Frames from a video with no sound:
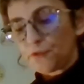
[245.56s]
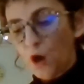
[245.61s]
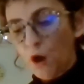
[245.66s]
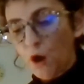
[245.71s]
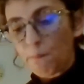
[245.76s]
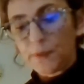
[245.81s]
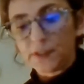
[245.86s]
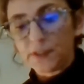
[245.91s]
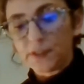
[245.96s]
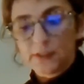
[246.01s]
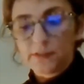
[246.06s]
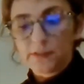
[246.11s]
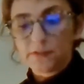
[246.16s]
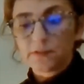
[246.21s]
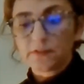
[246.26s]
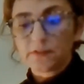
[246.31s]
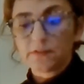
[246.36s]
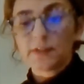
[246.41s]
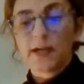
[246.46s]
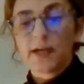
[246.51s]

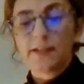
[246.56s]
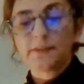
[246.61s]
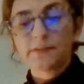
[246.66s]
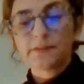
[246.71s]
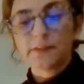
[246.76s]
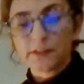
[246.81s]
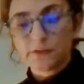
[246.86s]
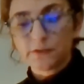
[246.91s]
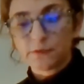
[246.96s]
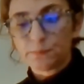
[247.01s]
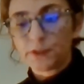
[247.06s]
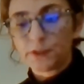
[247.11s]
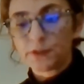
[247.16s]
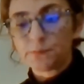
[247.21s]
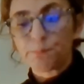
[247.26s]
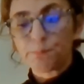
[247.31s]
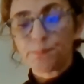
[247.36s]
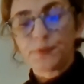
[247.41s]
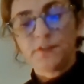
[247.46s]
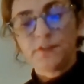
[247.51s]
competences assessment
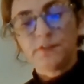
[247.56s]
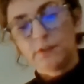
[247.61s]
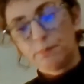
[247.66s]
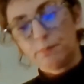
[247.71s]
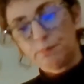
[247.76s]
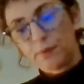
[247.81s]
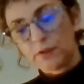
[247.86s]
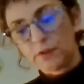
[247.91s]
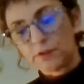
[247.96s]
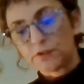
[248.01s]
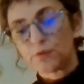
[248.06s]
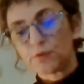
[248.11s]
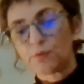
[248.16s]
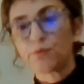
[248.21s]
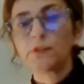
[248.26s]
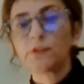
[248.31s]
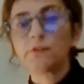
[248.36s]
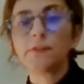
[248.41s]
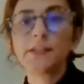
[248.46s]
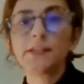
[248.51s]
principles
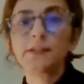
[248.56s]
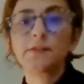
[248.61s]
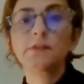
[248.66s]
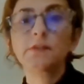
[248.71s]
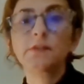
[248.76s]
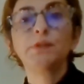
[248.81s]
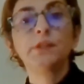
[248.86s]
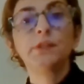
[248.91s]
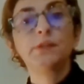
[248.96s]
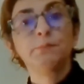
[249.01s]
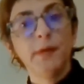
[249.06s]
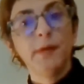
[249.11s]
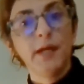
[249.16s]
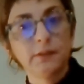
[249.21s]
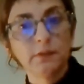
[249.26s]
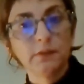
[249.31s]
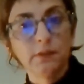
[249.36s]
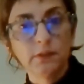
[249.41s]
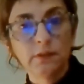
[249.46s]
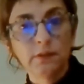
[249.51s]
related with
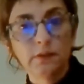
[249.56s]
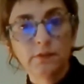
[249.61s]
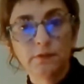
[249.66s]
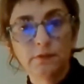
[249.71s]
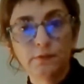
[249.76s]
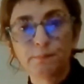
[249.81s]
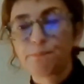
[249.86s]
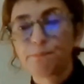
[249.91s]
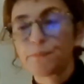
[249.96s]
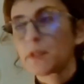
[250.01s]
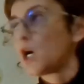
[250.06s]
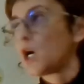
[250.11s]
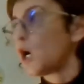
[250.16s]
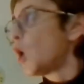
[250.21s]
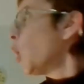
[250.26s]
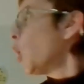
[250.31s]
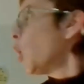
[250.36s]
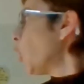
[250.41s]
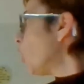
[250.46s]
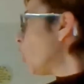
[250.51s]
methods.
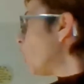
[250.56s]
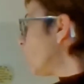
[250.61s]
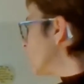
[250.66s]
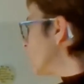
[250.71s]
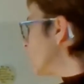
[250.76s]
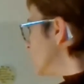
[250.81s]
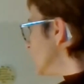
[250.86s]
Or